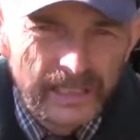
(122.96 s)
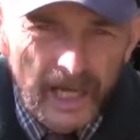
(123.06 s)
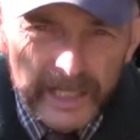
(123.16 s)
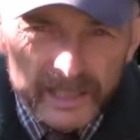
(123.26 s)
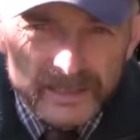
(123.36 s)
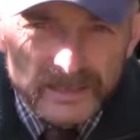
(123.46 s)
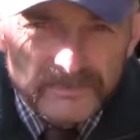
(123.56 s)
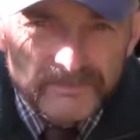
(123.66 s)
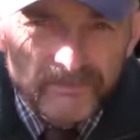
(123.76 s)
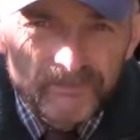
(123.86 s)
diet.
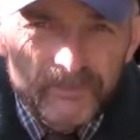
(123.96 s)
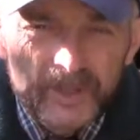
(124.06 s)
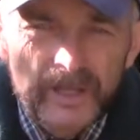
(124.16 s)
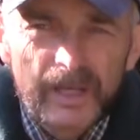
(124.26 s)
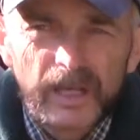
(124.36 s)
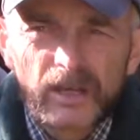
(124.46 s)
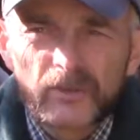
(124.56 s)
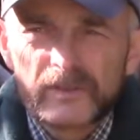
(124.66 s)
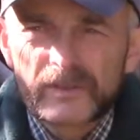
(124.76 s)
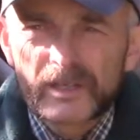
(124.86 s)

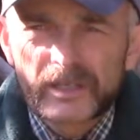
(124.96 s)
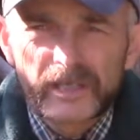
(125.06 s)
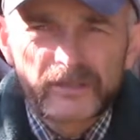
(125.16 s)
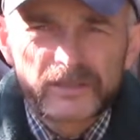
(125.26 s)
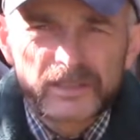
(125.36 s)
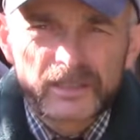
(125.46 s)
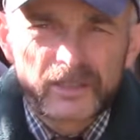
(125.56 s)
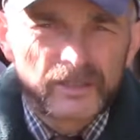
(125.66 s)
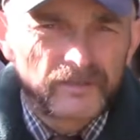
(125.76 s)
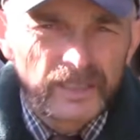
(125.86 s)
We've cut out a
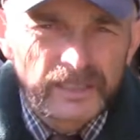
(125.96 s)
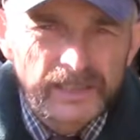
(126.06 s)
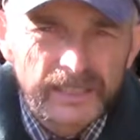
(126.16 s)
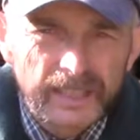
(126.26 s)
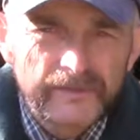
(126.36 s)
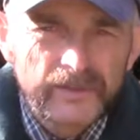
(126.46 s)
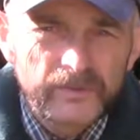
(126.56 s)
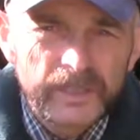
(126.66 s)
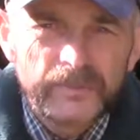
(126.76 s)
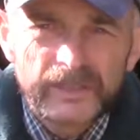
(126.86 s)
lot of things in life that
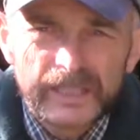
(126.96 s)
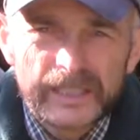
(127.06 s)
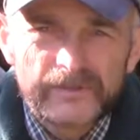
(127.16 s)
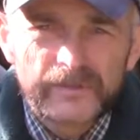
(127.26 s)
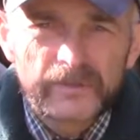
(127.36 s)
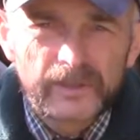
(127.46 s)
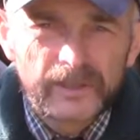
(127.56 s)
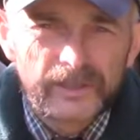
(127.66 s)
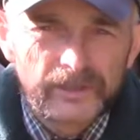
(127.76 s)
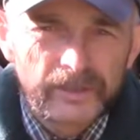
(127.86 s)
we believed
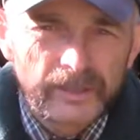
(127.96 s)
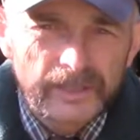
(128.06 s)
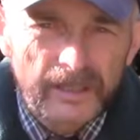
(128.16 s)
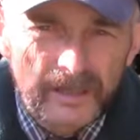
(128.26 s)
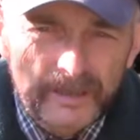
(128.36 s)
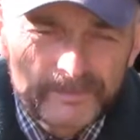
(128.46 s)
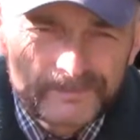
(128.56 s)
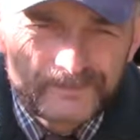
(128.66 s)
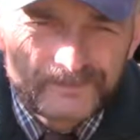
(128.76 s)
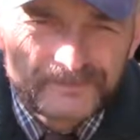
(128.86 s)
were doing us harm.
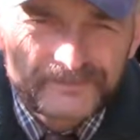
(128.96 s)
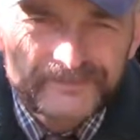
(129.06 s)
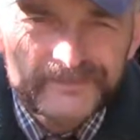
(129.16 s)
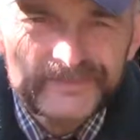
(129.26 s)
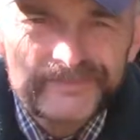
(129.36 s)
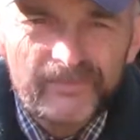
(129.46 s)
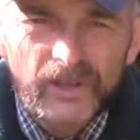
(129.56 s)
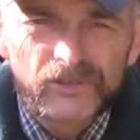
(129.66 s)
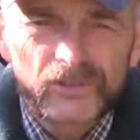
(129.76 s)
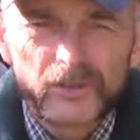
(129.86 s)

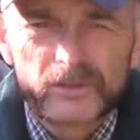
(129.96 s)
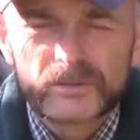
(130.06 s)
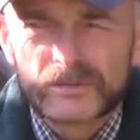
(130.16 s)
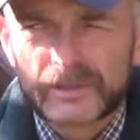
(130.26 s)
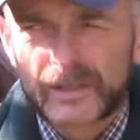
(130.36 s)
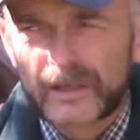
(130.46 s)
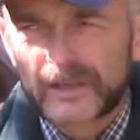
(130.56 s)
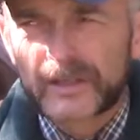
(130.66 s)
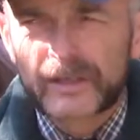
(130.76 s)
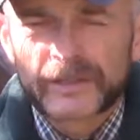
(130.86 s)
So
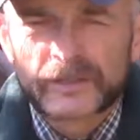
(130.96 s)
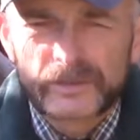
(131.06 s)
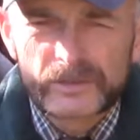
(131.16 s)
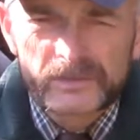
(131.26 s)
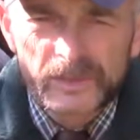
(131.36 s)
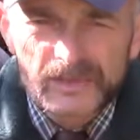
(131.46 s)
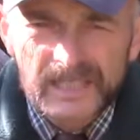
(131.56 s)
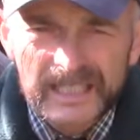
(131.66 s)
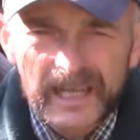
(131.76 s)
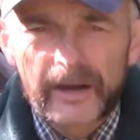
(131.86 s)
our garden grows
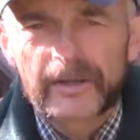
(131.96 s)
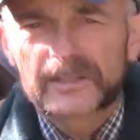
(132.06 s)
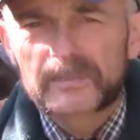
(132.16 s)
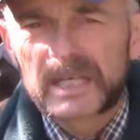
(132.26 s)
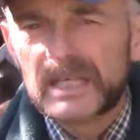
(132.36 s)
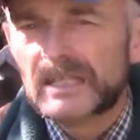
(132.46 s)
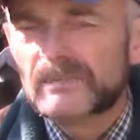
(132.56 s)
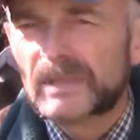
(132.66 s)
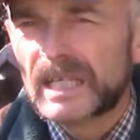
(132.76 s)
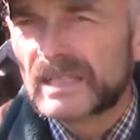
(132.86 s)
mostly carrots, peas,
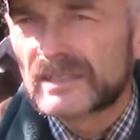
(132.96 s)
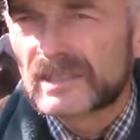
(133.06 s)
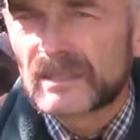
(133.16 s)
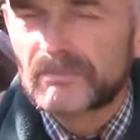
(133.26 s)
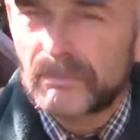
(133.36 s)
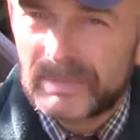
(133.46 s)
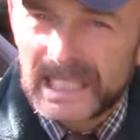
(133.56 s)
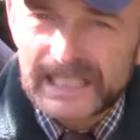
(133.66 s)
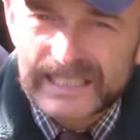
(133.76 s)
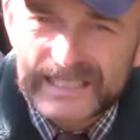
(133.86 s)
beans,
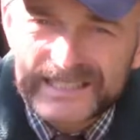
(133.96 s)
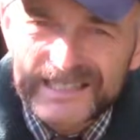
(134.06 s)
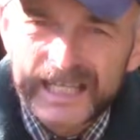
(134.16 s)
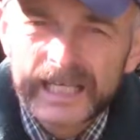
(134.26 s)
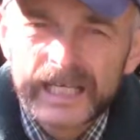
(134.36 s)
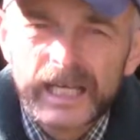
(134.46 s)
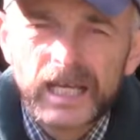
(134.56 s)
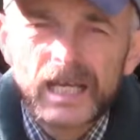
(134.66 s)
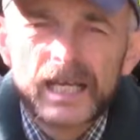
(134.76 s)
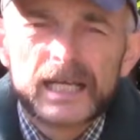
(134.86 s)
beets,
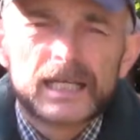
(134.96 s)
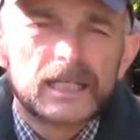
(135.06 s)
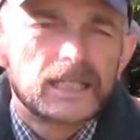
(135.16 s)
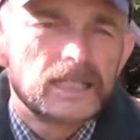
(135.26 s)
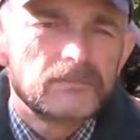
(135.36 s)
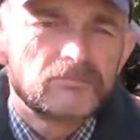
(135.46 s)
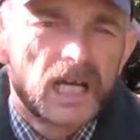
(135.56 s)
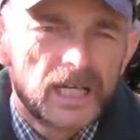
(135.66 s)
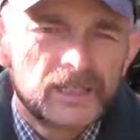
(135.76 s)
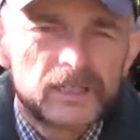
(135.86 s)
um,
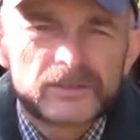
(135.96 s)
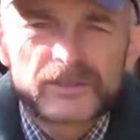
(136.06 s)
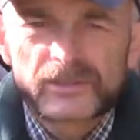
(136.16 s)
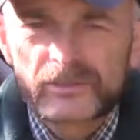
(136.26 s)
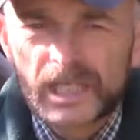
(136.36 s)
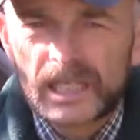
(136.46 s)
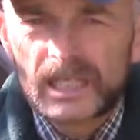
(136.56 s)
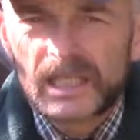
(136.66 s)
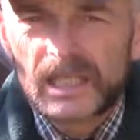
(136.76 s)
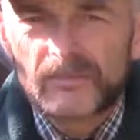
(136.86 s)
onions,
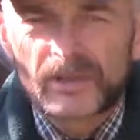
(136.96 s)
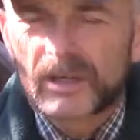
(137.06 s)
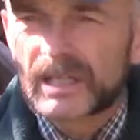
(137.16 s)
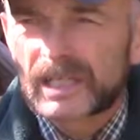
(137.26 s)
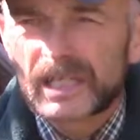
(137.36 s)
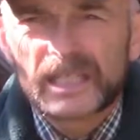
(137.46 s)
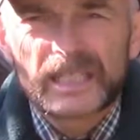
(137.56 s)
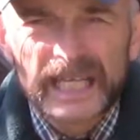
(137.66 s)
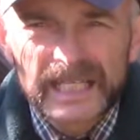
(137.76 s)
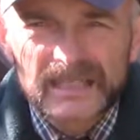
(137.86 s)
zucchini, broccoli,
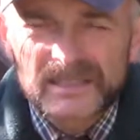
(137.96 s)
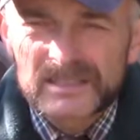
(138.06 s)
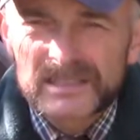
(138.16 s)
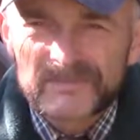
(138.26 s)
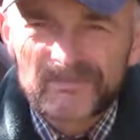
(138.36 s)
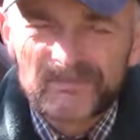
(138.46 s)
lettuce,